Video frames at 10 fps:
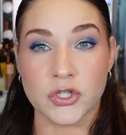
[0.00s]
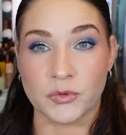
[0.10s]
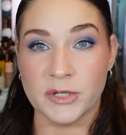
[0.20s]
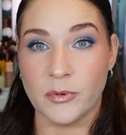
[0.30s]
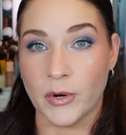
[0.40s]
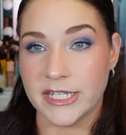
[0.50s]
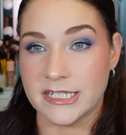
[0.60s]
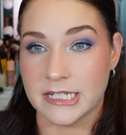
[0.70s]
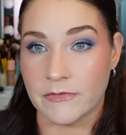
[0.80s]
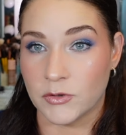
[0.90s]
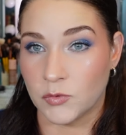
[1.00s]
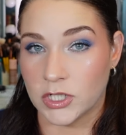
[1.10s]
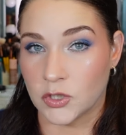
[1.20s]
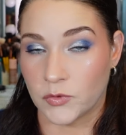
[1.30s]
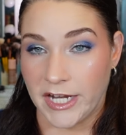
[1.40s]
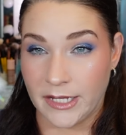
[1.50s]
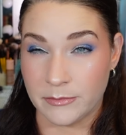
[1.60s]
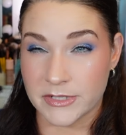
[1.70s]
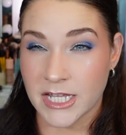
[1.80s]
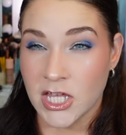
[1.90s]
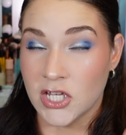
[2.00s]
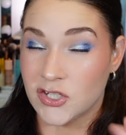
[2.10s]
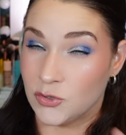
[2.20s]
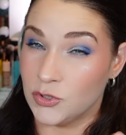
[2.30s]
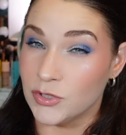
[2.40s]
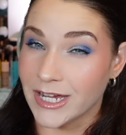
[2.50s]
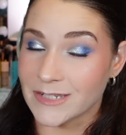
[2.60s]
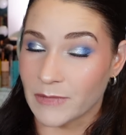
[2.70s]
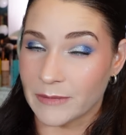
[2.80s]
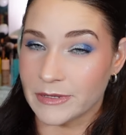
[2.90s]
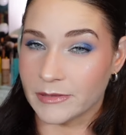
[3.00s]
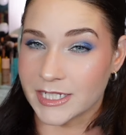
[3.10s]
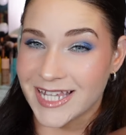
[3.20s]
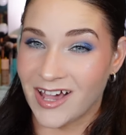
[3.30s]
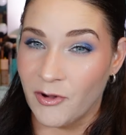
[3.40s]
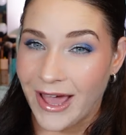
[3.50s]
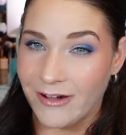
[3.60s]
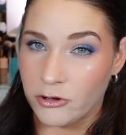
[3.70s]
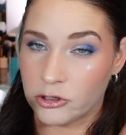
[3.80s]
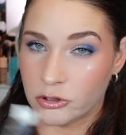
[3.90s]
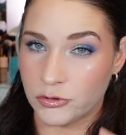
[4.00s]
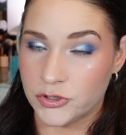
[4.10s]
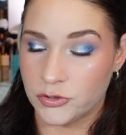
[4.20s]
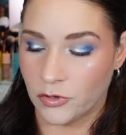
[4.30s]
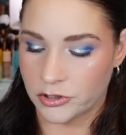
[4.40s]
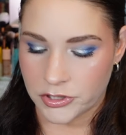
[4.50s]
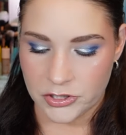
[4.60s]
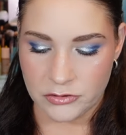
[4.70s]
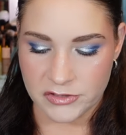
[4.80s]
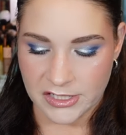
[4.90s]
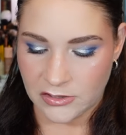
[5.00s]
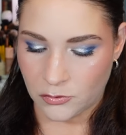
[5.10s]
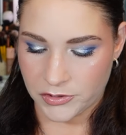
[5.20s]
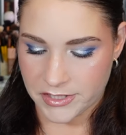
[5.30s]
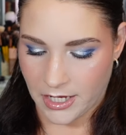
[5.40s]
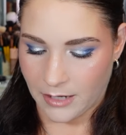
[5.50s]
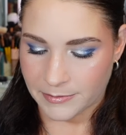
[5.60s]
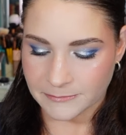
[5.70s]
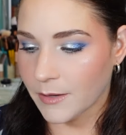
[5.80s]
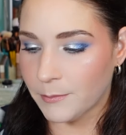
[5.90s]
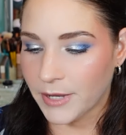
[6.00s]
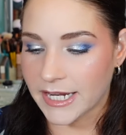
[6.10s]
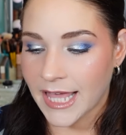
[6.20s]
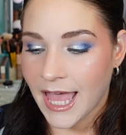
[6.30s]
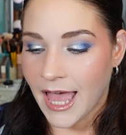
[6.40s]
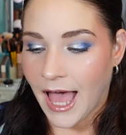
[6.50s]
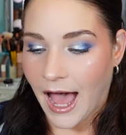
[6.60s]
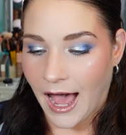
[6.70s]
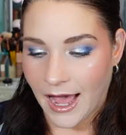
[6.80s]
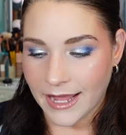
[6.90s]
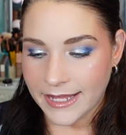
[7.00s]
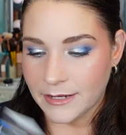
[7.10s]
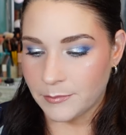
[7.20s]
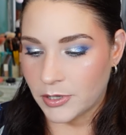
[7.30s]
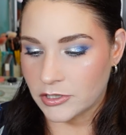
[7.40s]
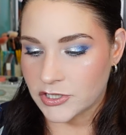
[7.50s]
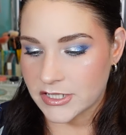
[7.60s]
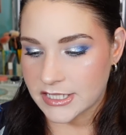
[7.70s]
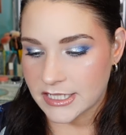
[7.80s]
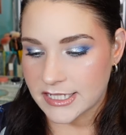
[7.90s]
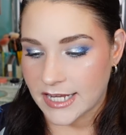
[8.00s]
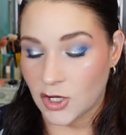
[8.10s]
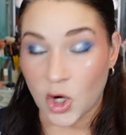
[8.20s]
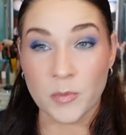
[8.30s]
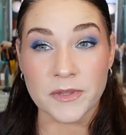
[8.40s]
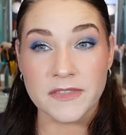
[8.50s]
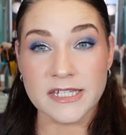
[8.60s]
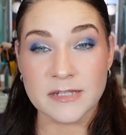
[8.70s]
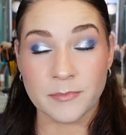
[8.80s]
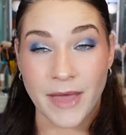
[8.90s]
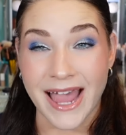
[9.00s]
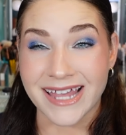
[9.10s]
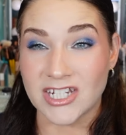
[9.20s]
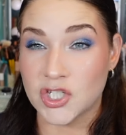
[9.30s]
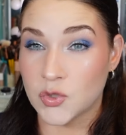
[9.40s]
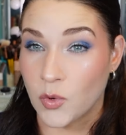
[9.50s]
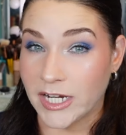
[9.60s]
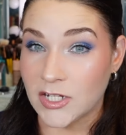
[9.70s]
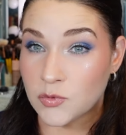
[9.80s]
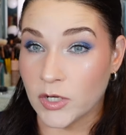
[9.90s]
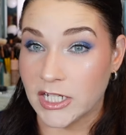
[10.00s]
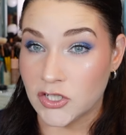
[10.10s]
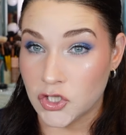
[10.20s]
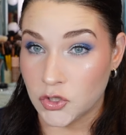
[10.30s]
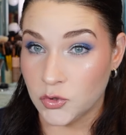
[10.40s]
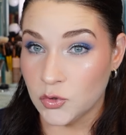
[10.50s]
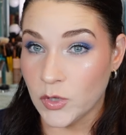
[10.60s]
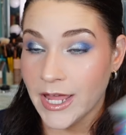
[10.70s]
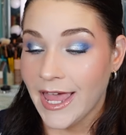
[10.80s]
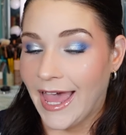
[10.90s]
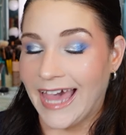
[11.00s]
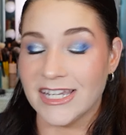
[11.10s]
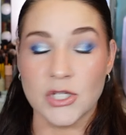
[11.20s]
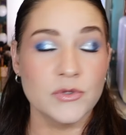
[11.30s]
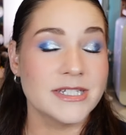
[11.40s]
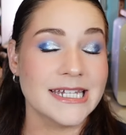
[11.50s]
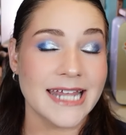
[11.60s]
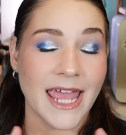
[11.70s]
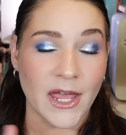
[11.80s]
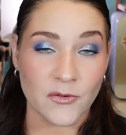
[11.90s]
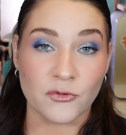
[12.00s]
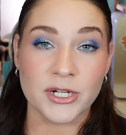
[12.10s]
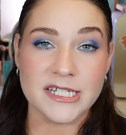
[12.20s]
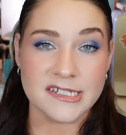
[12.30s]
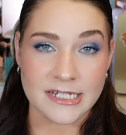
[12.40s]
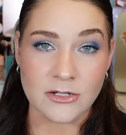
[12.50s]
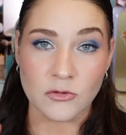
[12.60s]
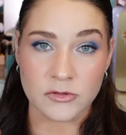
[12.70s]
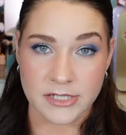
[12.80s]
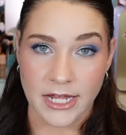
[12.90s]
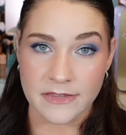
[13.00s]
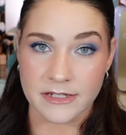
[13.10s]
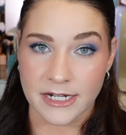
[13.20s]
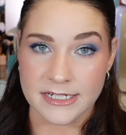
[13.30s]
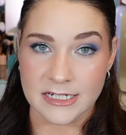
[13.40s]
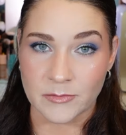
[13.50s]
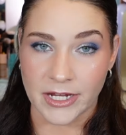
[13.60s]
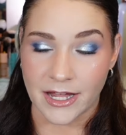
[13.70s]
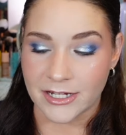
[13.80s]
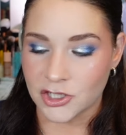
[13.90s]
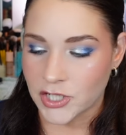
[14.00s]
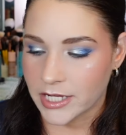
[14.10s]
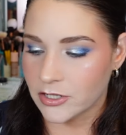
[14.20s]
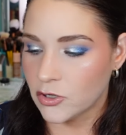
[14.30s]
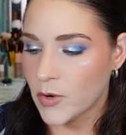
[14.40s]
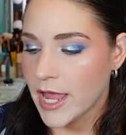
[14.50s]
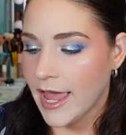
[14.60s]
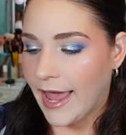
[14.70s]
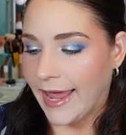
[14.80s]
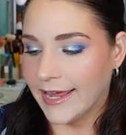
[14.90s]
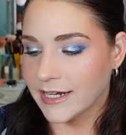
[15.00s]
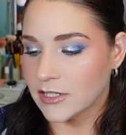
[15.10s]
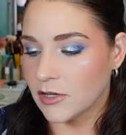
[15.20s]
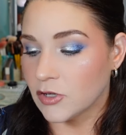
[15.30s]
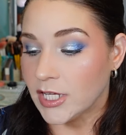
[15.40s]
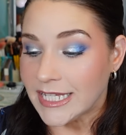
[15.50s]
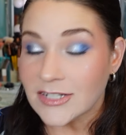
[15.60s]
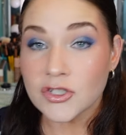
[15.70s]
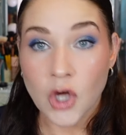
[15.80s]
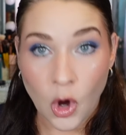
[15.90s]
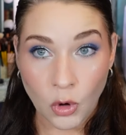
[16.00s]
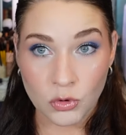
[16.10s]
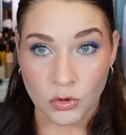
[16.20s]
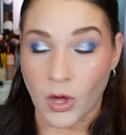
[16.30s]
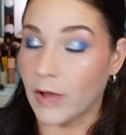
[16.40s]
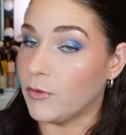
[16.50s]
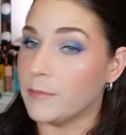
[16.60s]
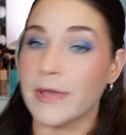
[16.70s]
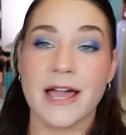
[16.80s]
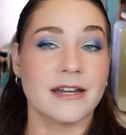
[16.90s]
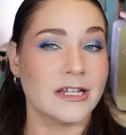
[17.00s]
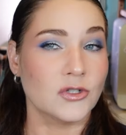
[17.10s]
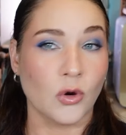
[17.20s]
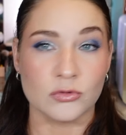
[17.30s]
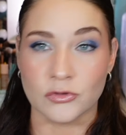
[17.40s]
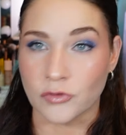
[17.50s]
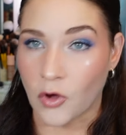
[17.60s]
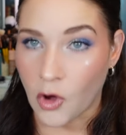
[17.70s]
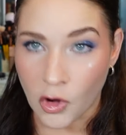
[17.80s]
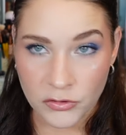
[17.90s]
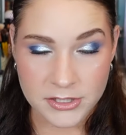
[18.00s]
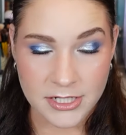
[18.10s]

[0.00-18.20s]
3.71 grams. So you guys might be able to tell how close you are to using yours up. But I purchased this and opened this back in 2022 and used it every single day that I did my eyeshadow. And in total, I went back and I totaled all the